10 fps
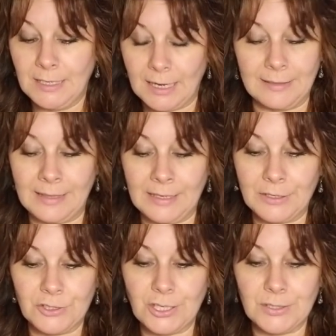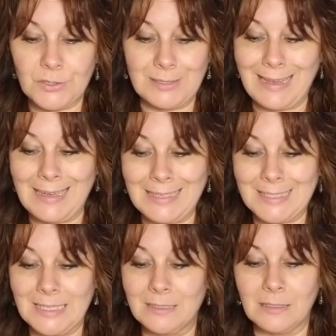I think you're just not as
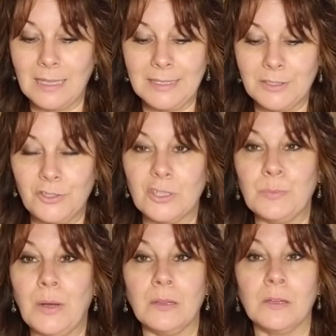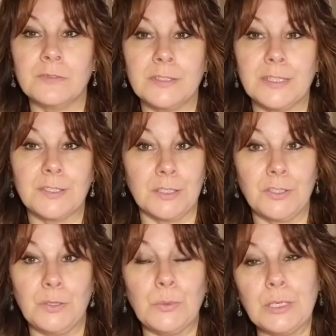inclined to jump all over this
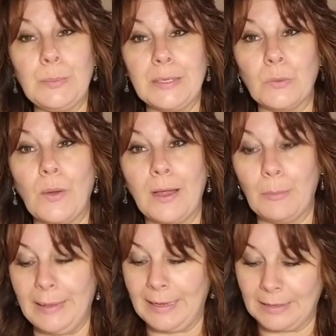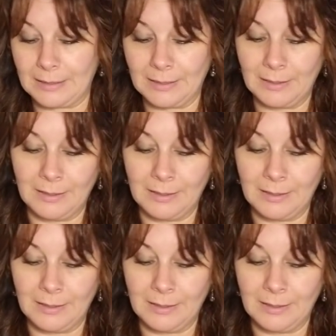as you would have been a while back.